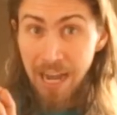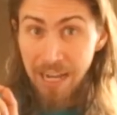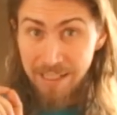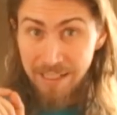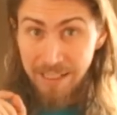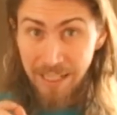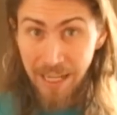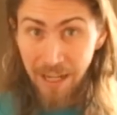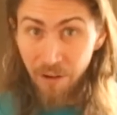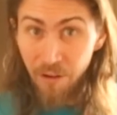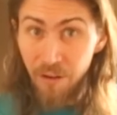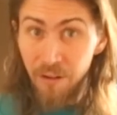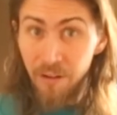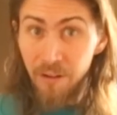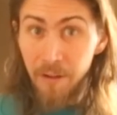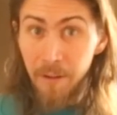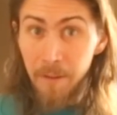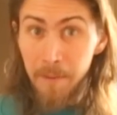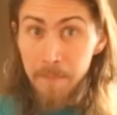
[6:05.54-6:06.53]
and terror?
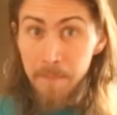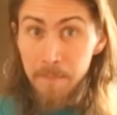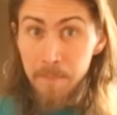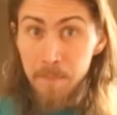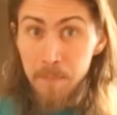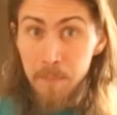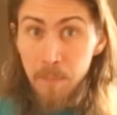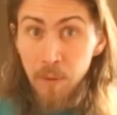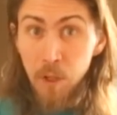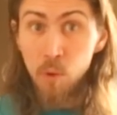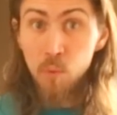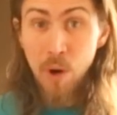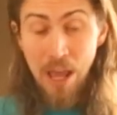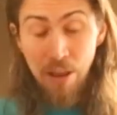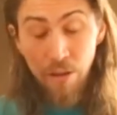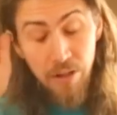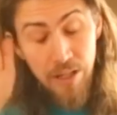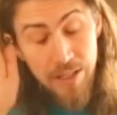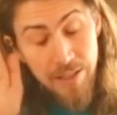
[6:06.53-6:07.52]

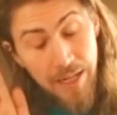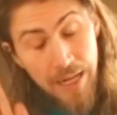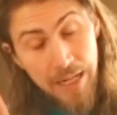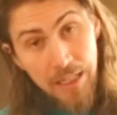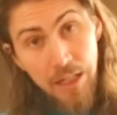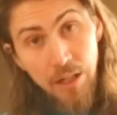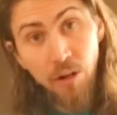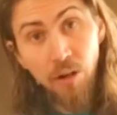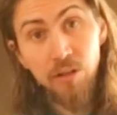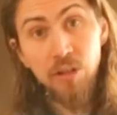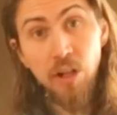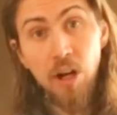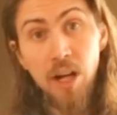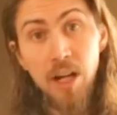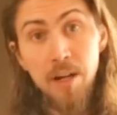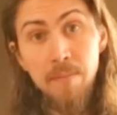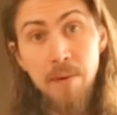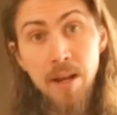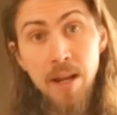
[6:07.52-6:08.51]
Rather than taking our
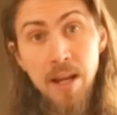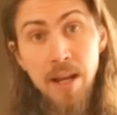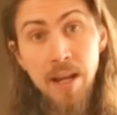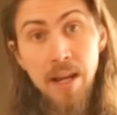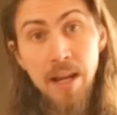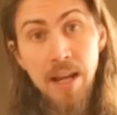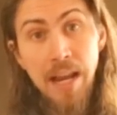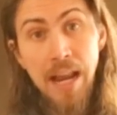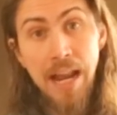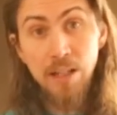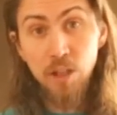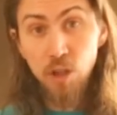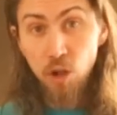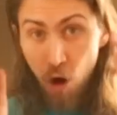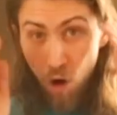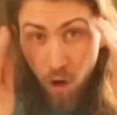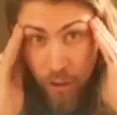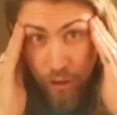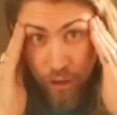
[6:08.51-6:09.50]
time and
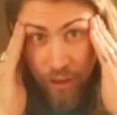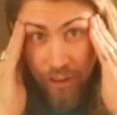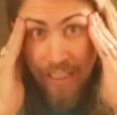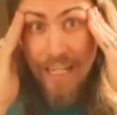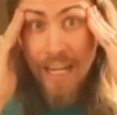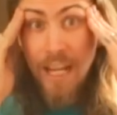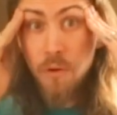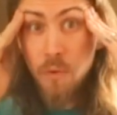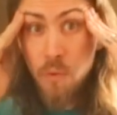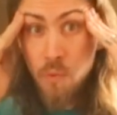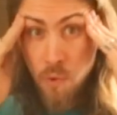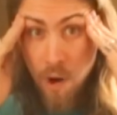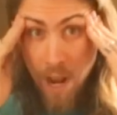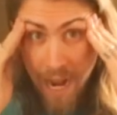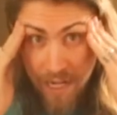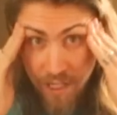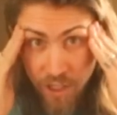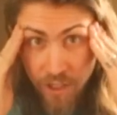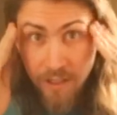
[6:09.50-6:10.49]
consciously and
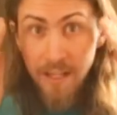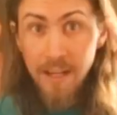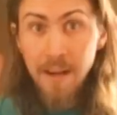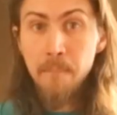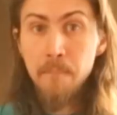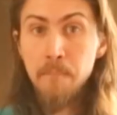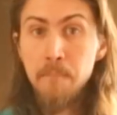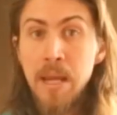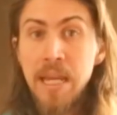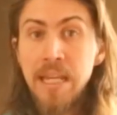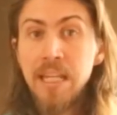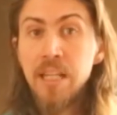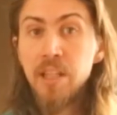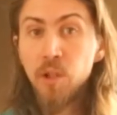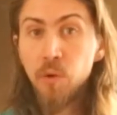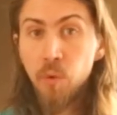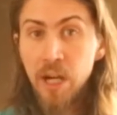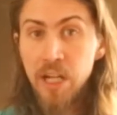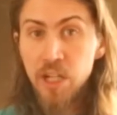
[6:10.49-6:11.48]
rationally
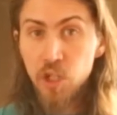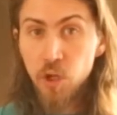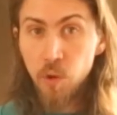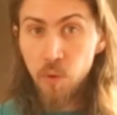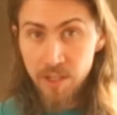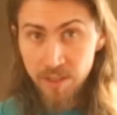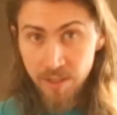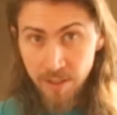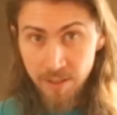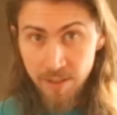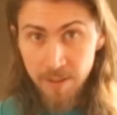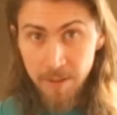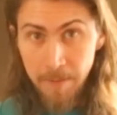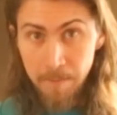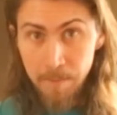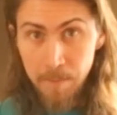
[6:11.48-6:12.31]
making the right choices?